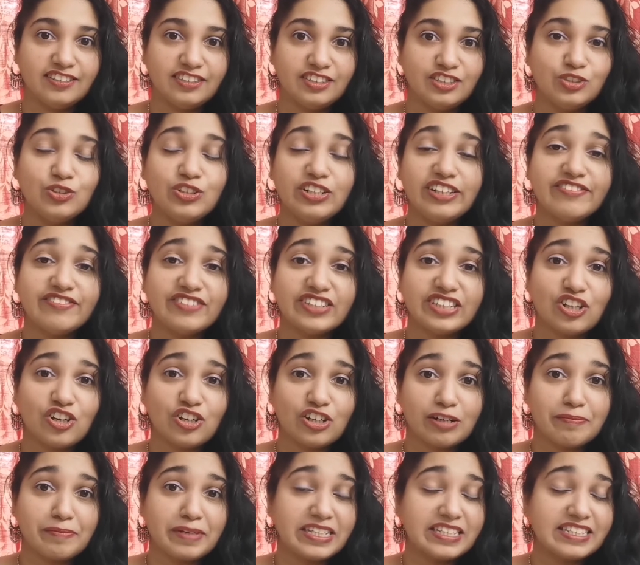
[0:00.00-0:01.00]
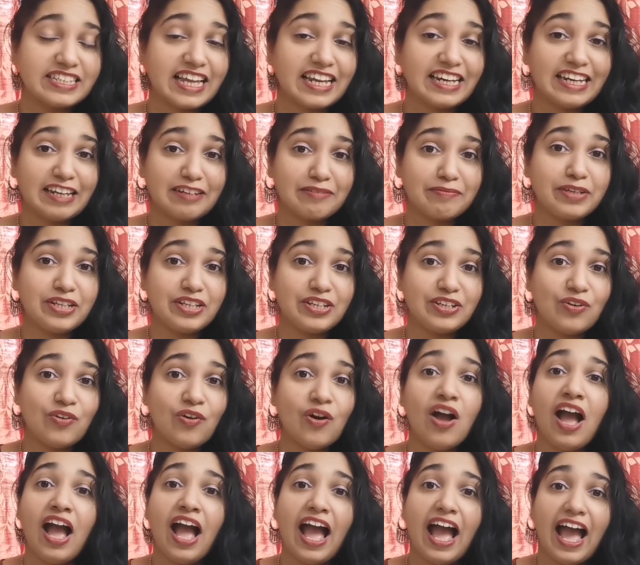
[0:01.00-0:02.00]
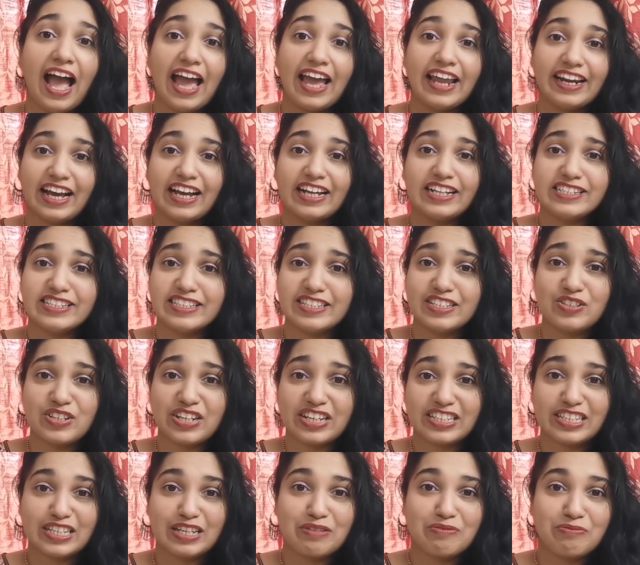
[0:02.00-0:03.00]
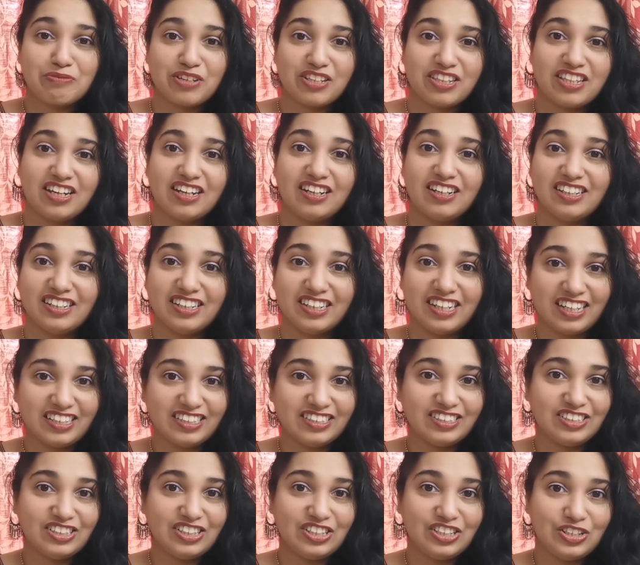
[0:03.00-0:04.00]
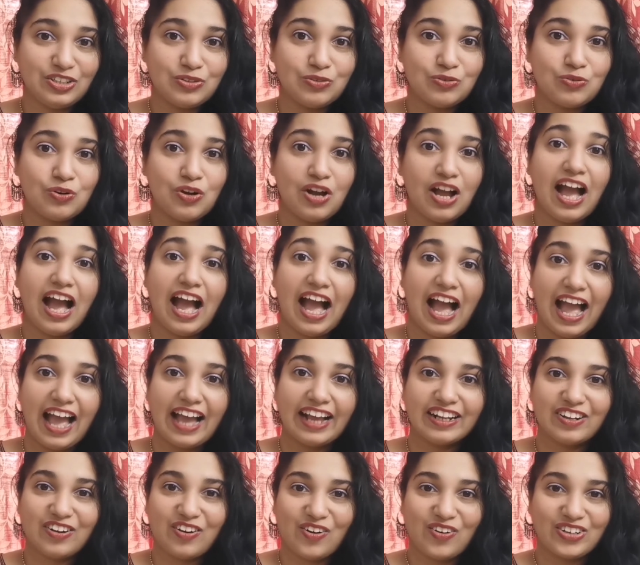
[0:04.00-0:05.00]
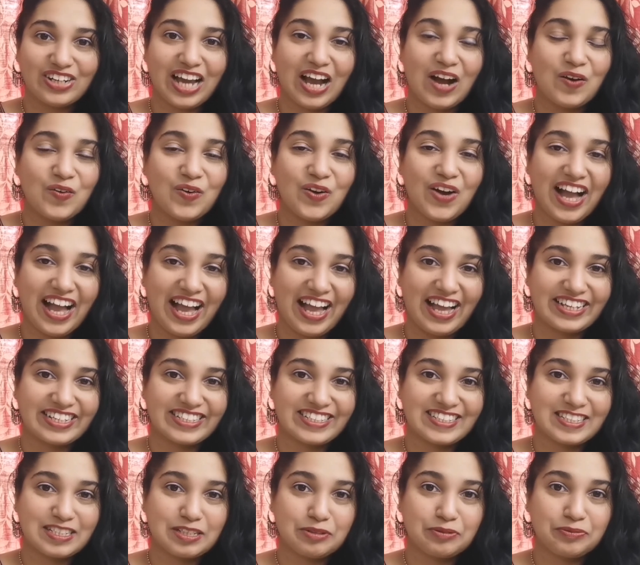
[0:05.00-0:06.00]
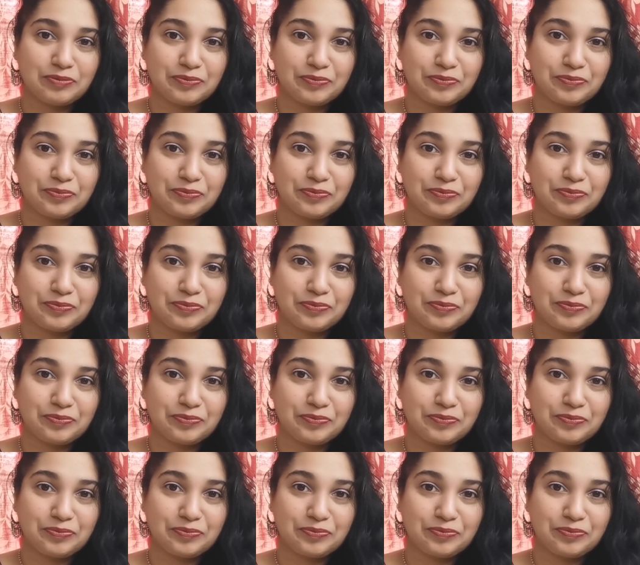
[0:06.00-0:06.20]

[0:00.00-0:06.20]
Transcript: Do leave in your comments and let me know, and I'll see you next time with another new hack on how hacks.